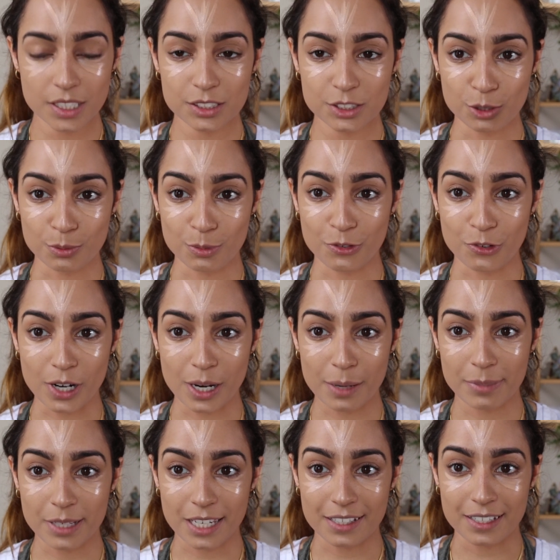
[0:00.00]
So before
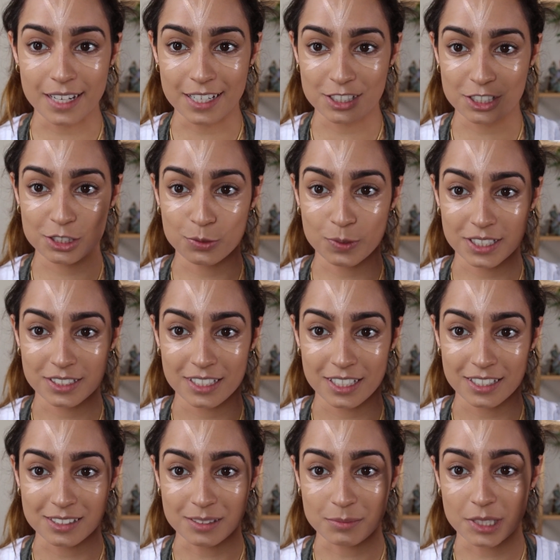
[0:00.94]
I blend, I just wanna
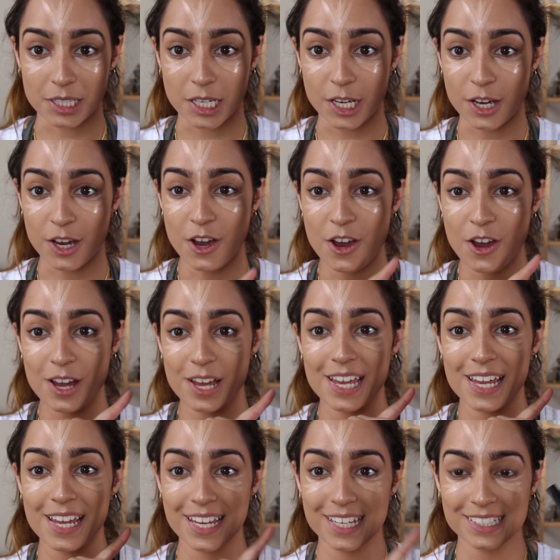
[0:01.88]
say something.
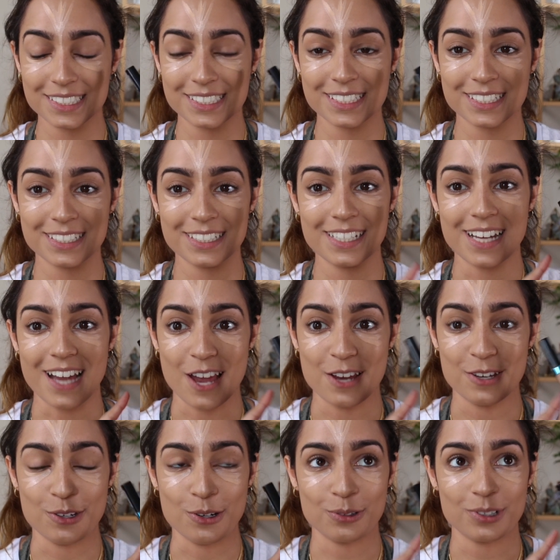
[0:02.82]
Instantly,
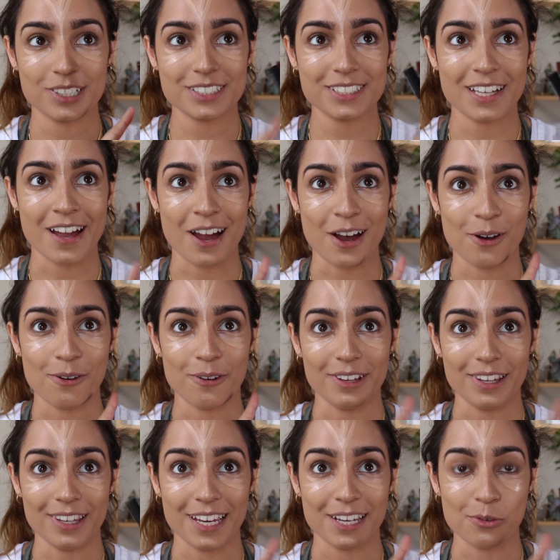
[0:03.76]
I notice
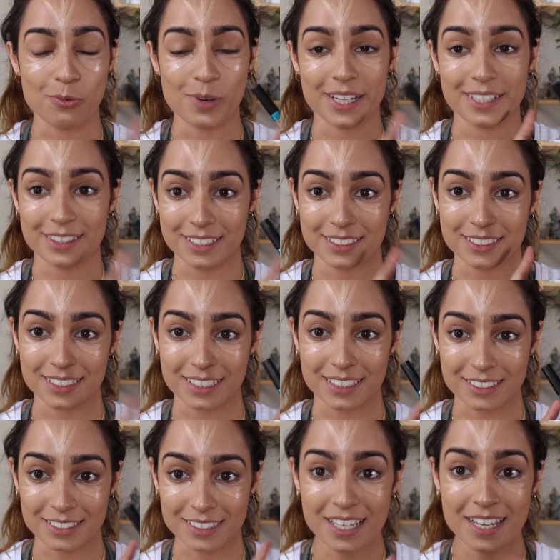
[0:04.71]
how lightweight this
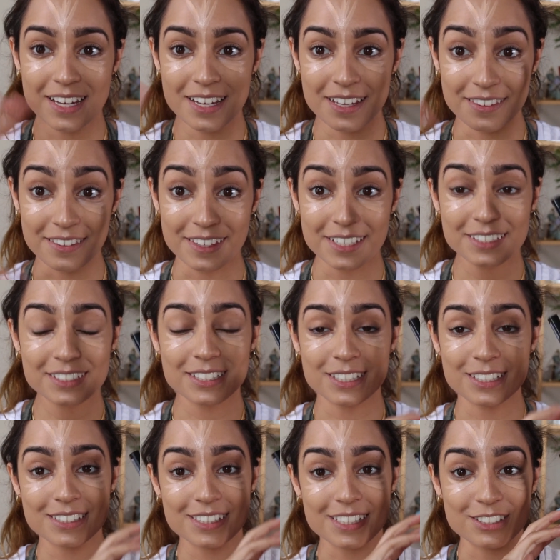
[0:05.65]
is. This
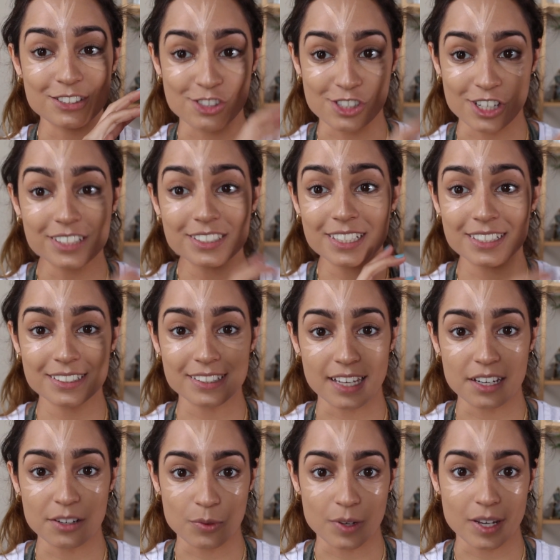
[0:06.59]
is just as
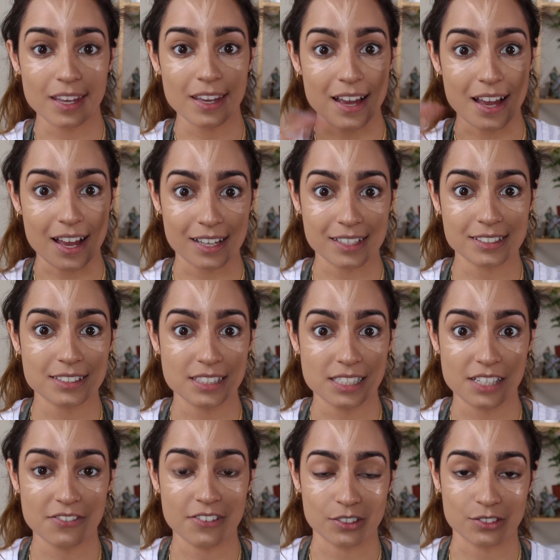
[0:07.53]
lightweight as
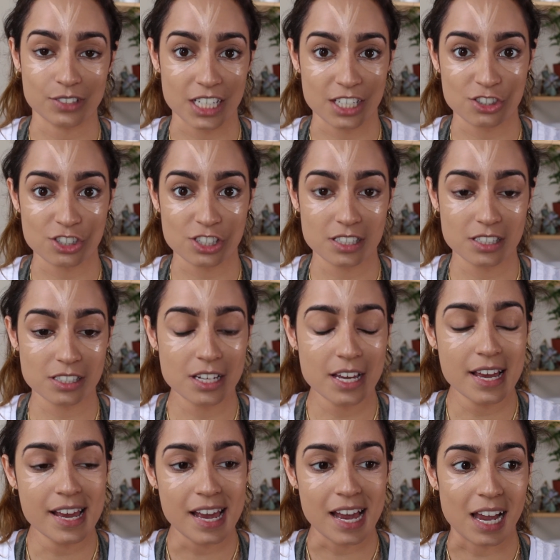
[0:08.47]
the foundation.
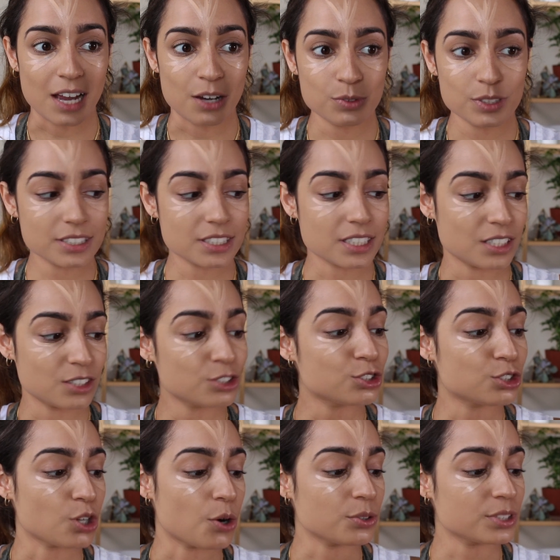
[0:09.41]
I was
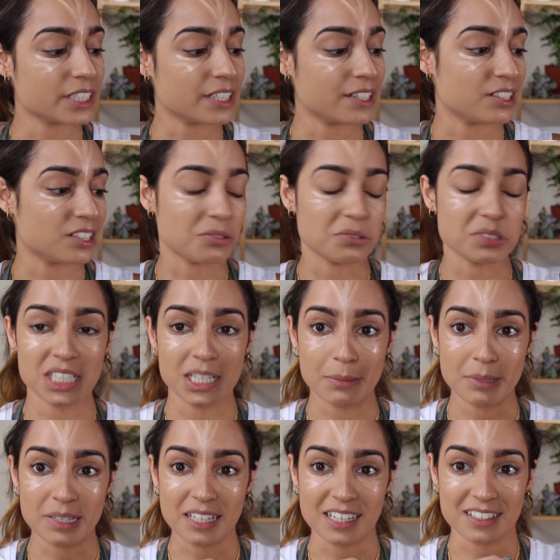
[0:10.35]
so scared it was
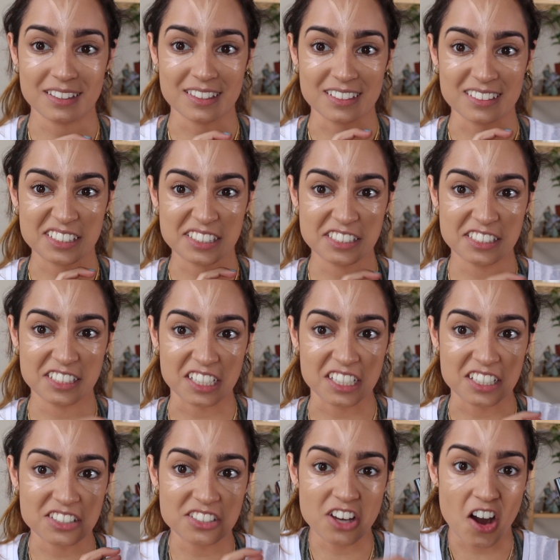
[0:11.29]
gonna be like this
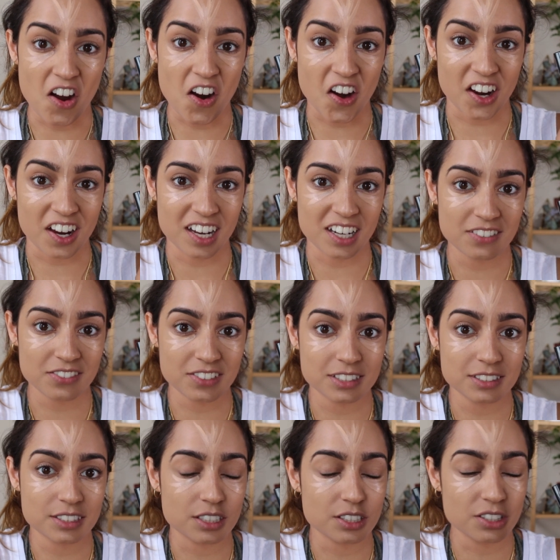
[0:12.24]
sticky tar kind of
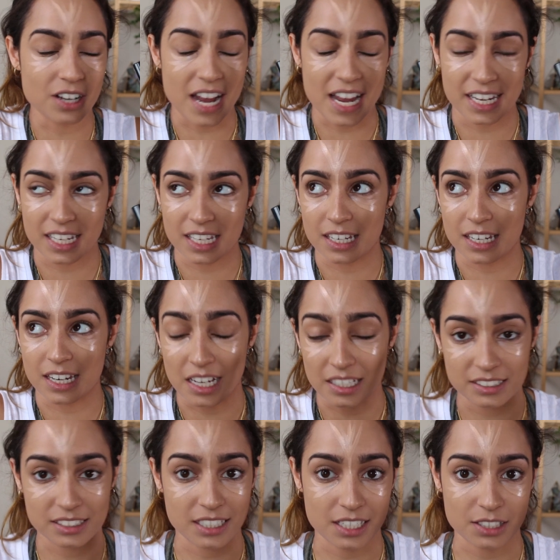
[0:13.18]
concealer. I
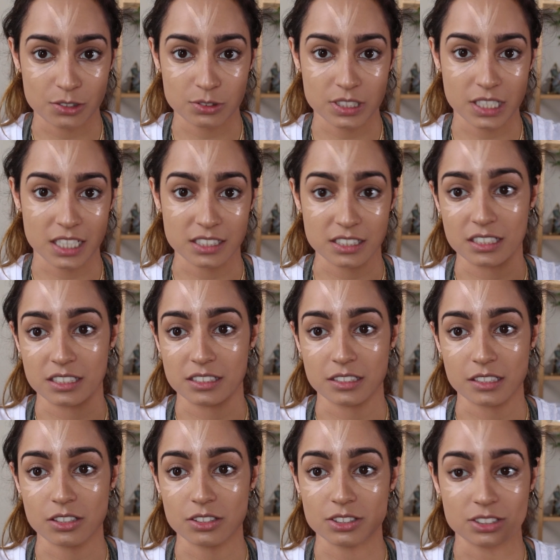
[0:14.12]
cannot stand those kinds of
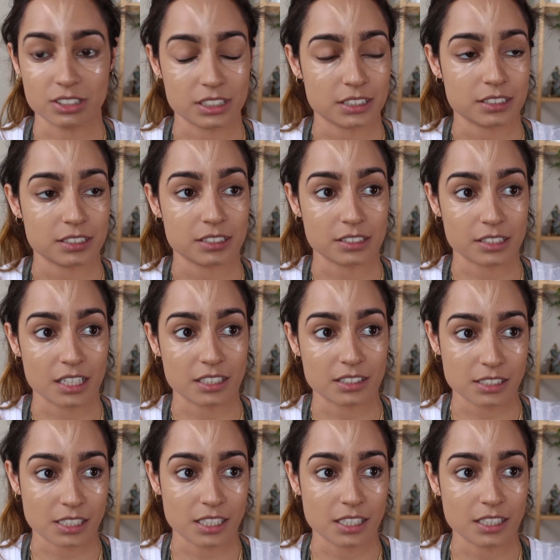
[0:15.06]
concealers. It's
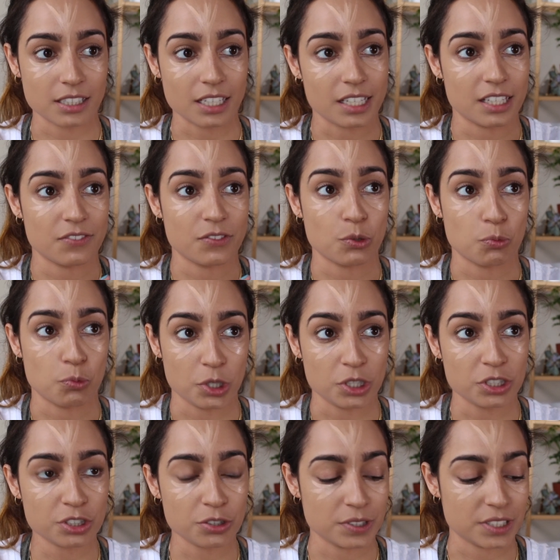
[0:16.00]
disgusting. They leave the
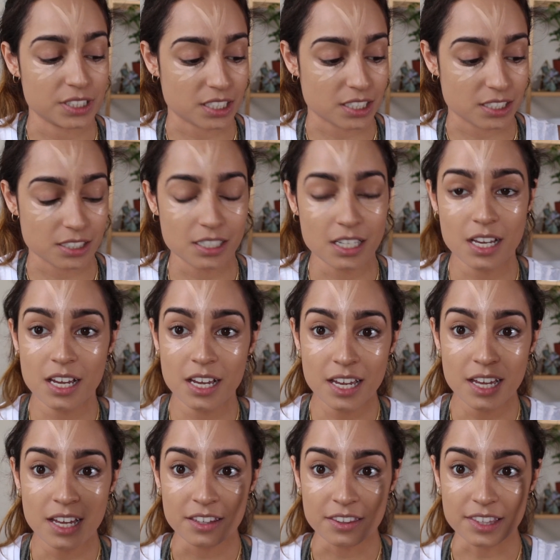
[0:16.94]
worst creases.
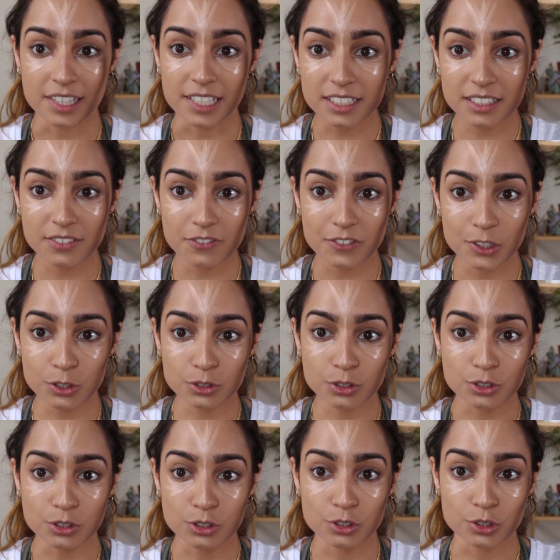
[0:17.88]
This
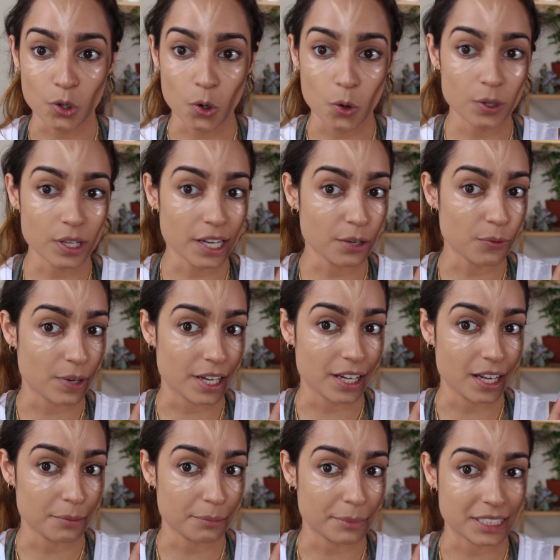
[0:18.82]
feels so
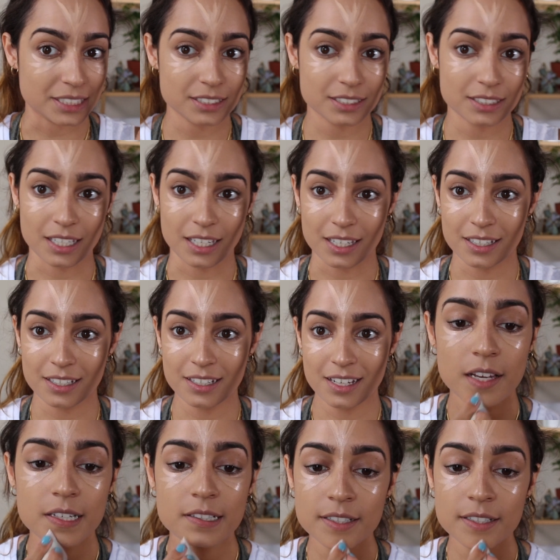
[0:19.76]
lightweight on my skin.